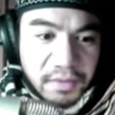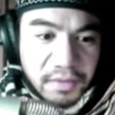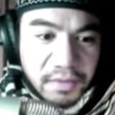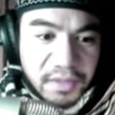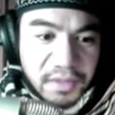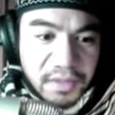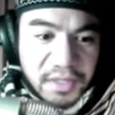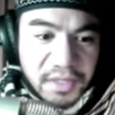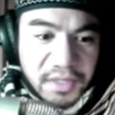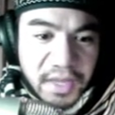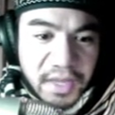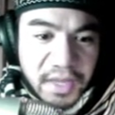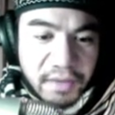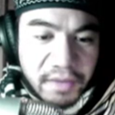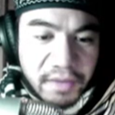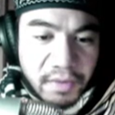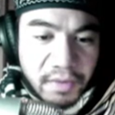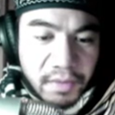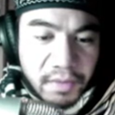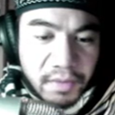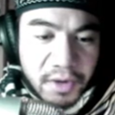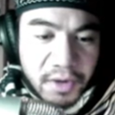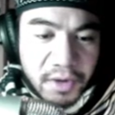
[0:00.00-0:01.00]
Is that
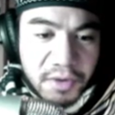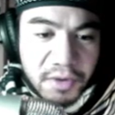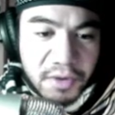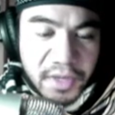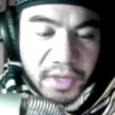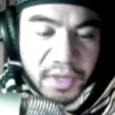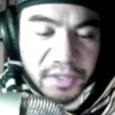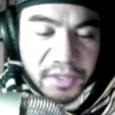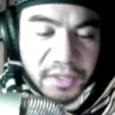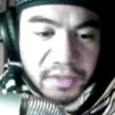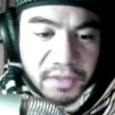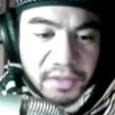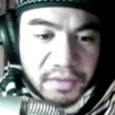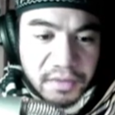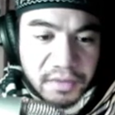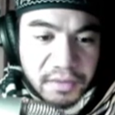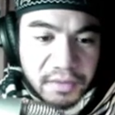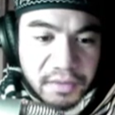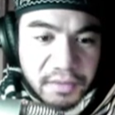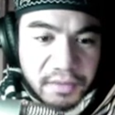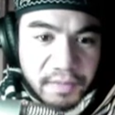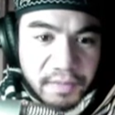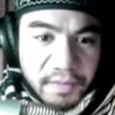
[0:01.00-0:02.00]
where we're going to?
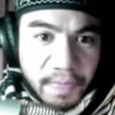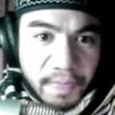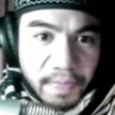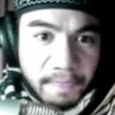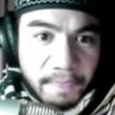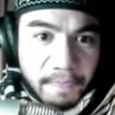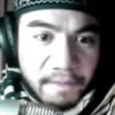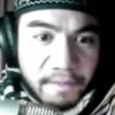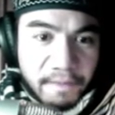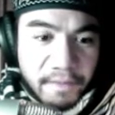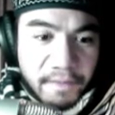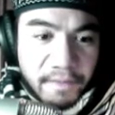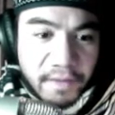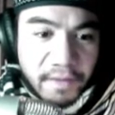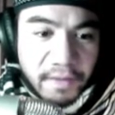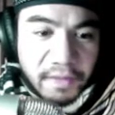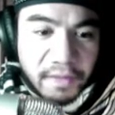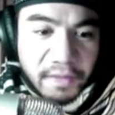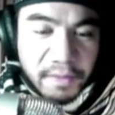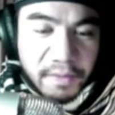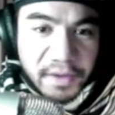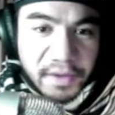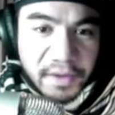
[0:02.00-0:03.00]
At
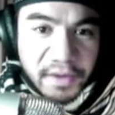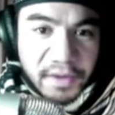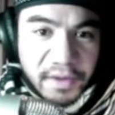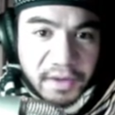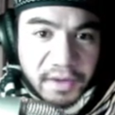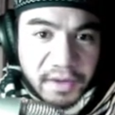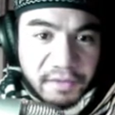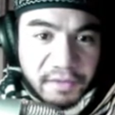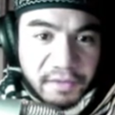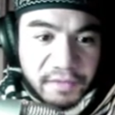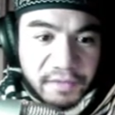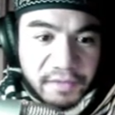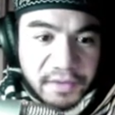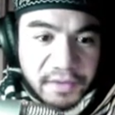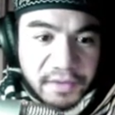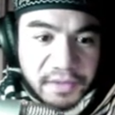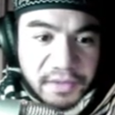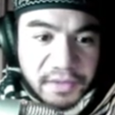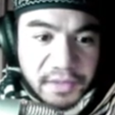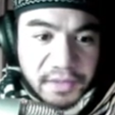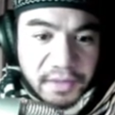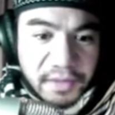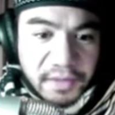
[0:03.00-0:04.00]
the beginning of
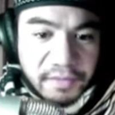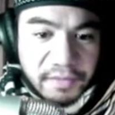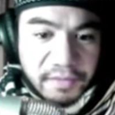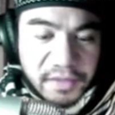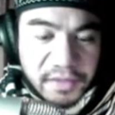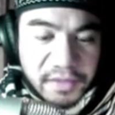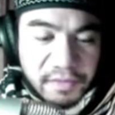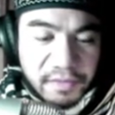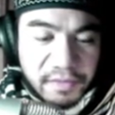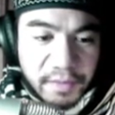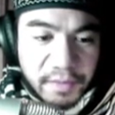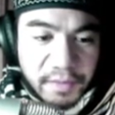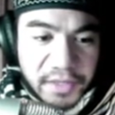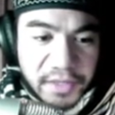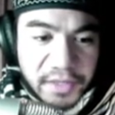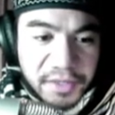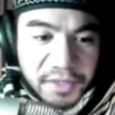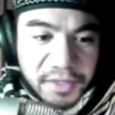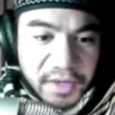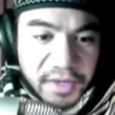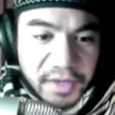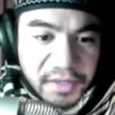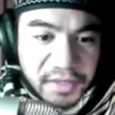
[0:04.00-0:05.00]
this, uh, just from
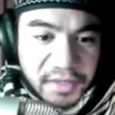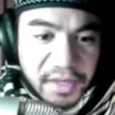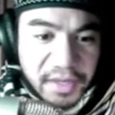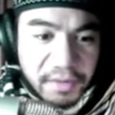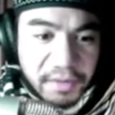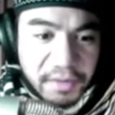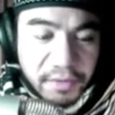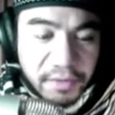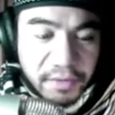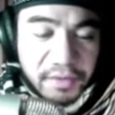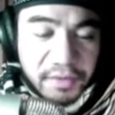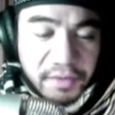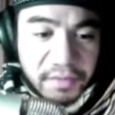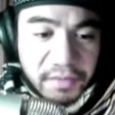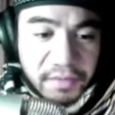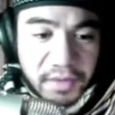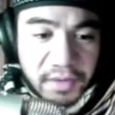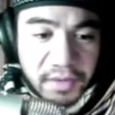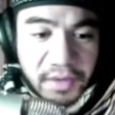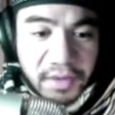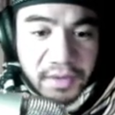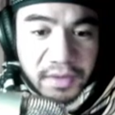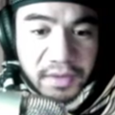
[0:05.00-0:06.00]
yesterday, is that what
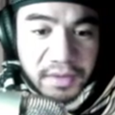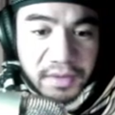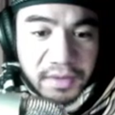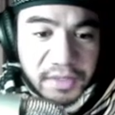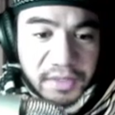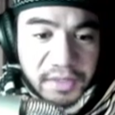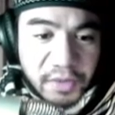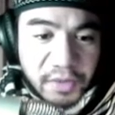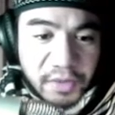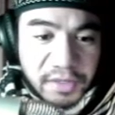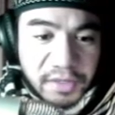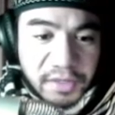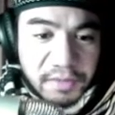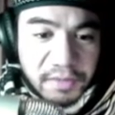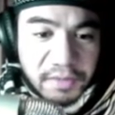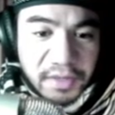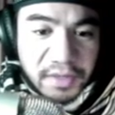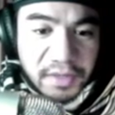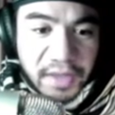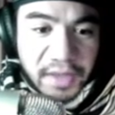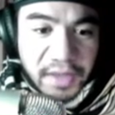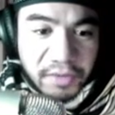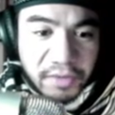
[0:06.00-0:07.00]
is going to be
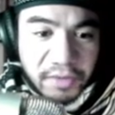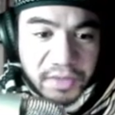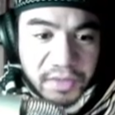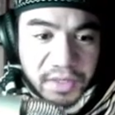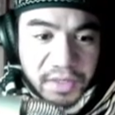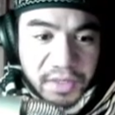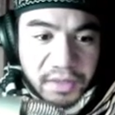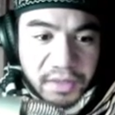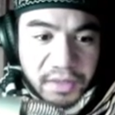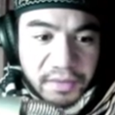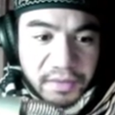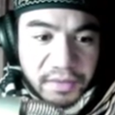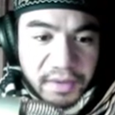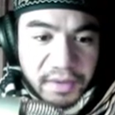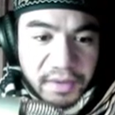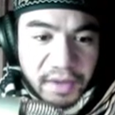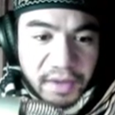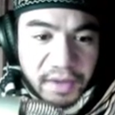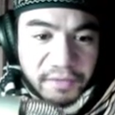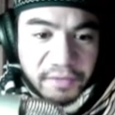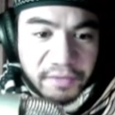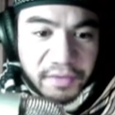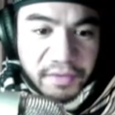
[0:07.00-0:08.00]
the end result
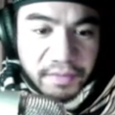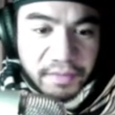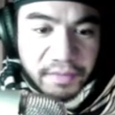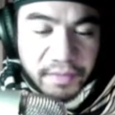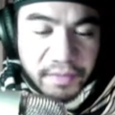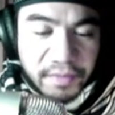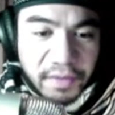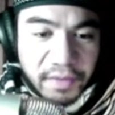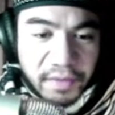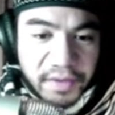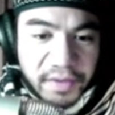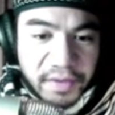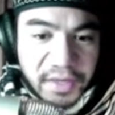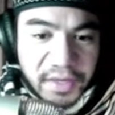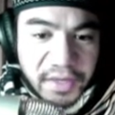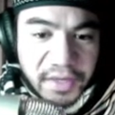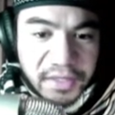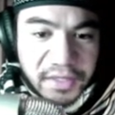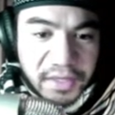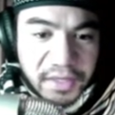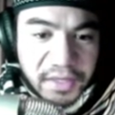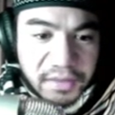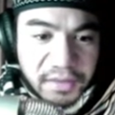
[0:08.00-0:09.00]
after all the dust
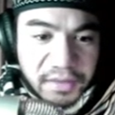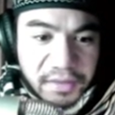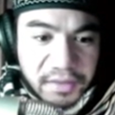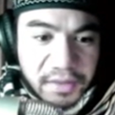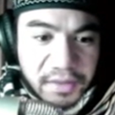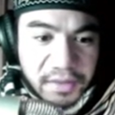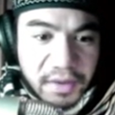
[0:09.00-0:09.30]
settles?